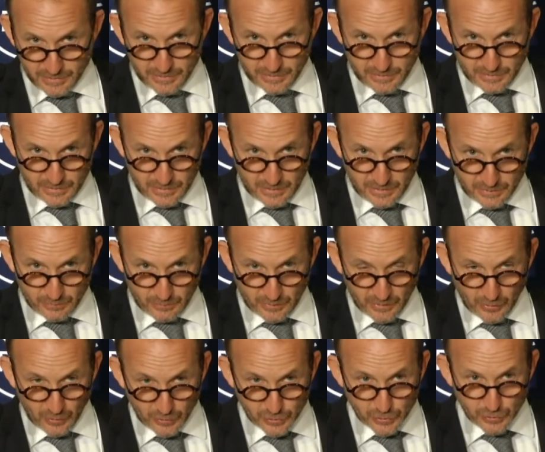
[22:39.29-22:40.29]
as, as we
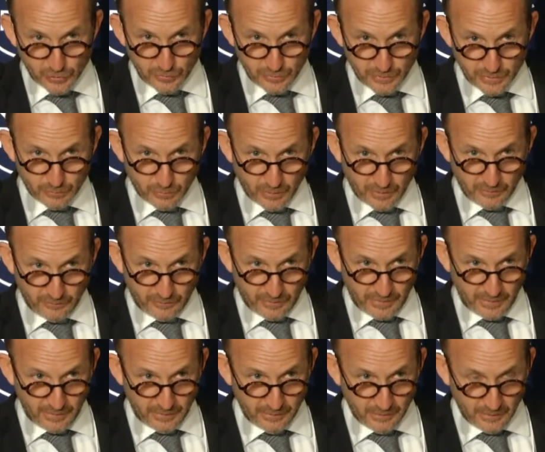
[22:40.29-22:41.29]
know, tuna is one of
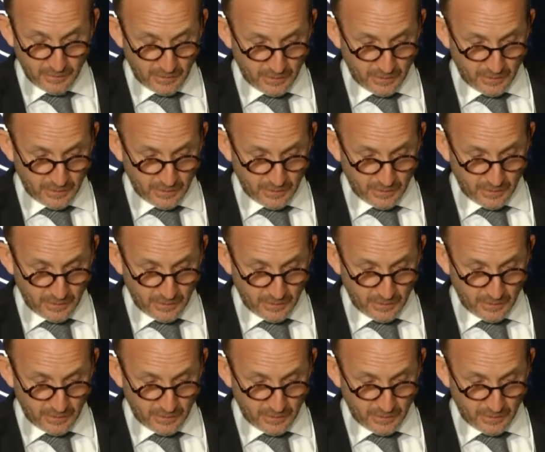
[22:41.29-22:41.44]
the